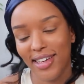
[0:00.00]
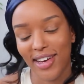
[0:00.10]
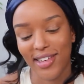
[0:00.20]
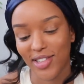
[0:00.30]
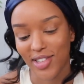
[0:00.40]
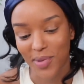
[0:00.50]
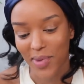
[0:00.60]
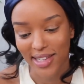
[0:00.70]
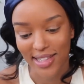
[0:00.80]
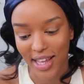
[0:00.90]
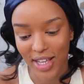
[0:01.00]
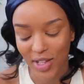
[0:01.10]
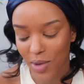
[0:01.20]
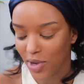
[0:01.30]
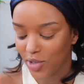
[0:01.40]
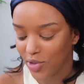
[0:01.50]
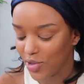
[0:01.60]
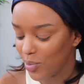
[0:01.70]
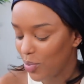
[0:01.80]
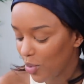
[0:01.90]
you guys are just the best. Thank you so much for your
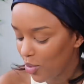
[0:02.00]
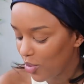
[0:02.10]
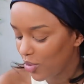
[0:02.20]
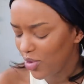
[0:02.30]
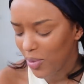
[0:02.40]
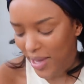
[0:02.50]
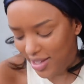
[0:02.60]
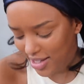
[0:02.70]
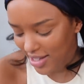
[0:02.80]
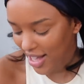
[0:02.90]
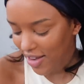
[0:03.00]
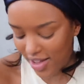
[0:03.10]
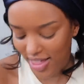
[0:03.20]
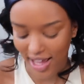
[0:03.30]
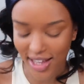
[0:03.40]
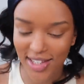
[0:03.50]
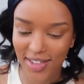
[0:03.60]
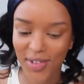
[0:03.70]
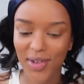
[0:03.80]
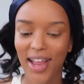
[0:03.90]
support, all your messages, everything. I
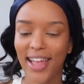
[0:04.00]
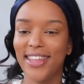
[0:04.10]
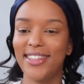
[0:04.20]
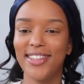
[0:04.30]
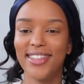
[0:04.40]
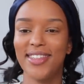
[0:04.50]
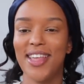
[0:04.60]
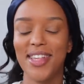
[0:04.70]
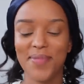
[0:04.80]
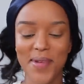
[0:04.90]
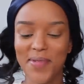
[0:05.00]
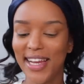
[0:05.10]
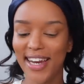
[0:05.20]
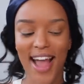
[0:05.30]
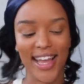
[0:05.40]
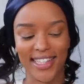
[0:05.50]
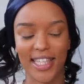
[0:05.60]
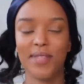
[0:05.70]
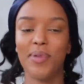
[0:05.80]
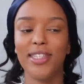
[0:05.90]
just feel like it's just, it's been really nice,
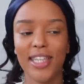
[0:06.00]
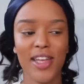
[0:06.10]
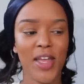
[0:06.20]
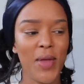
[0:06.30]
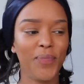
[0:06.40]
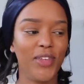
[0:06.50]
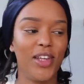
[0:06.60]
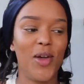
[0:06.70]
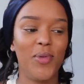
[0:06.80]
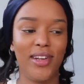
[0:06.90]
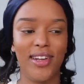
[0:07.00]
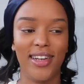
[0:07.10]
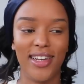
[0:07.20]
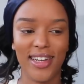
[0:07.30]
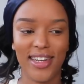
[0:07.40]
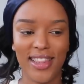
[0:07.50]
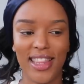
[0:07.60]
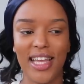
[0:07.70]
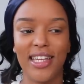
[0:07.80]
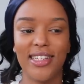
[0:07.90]
especially, you know, when
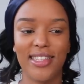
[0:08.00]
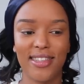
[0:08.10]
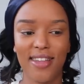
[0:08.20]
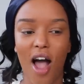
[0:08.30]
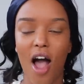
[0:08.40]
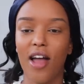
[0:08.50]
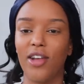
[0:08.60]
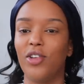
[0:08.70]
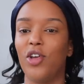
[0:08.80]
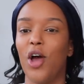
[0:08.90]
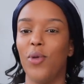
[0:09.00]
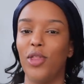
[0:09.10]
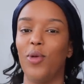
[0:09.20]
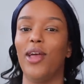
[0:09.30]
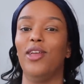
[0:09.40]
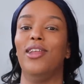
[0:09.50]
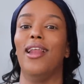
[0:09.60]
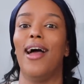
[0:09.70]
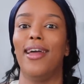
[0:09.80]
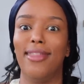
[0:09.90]
things aren't going the way you'd
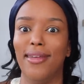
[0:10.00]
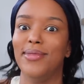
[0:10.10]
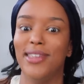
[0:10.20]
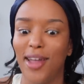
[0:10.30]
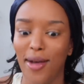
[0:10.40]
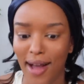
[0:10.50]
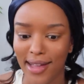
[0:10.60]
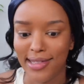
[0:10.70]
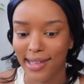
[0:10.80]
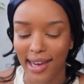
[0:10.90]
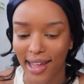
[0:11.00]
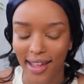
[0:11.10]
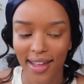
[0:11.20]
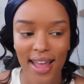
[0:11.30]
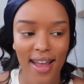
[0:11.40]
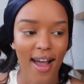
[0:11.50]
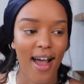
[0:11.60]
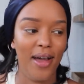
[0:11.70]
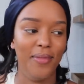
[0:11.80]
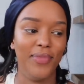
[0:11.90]
like them to go ideally
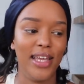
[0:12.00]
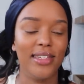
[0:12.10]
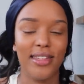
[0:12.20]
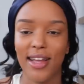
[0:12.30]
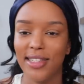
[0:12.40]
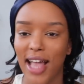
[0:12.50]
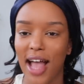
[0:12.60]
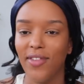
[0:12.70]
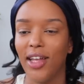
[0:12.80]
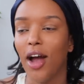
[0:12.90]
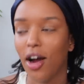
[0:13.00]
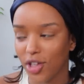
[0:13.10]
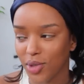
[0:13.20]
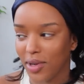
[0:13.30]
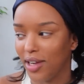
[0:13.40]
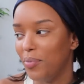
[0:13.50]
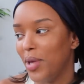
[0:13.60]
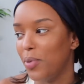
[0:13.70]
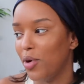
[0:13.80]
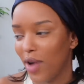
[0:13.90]
um, it's nice to have encouragement and
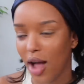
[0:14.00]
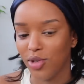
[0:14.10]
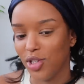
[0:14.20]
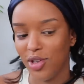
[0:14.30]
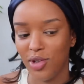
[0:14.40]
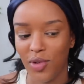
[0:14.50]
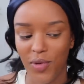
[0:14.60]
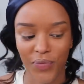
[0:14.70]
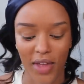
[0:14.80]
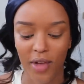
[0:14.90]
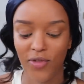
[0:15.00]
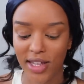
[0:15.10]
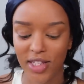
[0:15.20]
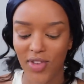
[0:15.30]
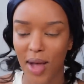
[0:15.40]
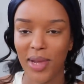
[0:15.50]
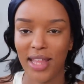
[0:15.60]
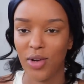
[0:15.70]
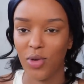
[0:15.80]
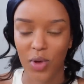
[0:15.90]
people around you like friends family
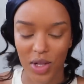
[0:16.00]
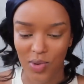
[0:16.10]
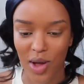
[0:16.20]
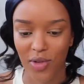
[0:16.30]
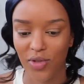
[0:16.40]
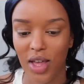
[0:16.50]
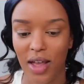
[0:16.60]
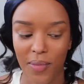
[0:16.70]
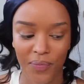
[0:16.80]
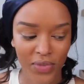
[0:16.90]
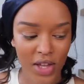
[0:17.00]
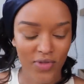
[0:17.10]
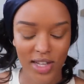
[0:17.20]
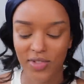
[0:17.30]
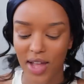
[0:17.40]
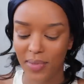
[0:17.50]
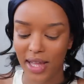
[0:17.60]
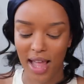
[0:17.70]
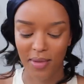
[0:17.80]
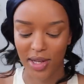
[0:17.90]
and then as well um, friends
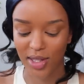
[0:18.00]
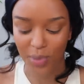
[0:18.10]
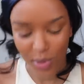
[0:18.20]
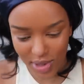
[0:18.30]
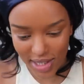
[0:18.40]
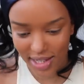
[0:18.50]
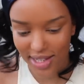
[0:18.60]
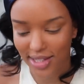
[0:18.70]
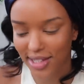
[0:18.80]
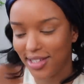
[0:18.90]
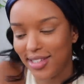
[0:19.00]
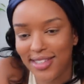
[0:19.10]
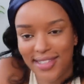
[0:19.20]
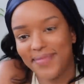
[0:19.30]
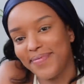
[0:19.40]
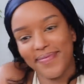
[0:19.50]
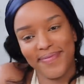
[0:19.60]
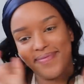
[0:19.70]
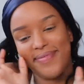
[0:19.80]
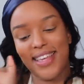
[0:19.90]
family and my supporters it's just
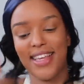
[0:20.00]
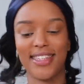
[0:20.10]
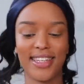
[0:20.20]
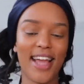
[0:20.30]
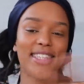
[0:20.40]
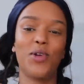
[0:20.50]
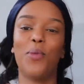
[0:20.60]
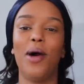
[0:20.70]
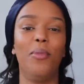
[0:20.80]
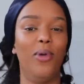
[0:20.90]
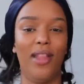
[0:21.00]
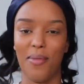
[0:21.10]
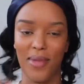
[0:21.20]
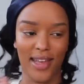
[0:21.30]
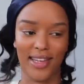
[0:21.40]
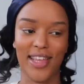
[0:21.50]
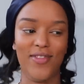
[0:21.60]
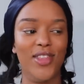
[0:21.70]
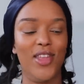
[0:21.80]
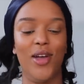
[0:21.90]
it's a nice little bubble I'm in,
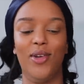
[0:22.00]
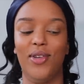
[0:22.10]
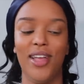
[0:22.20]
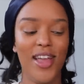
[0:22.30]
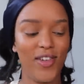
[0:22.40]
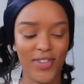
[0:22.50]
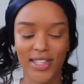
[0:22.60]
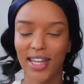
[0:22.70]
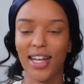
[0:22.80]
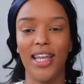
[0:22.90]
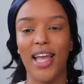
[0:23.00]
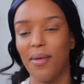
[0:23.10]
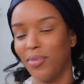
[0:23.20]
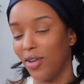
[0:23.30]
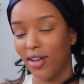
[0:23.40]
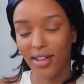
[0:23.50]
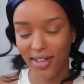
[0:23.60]
even though physically I'm not,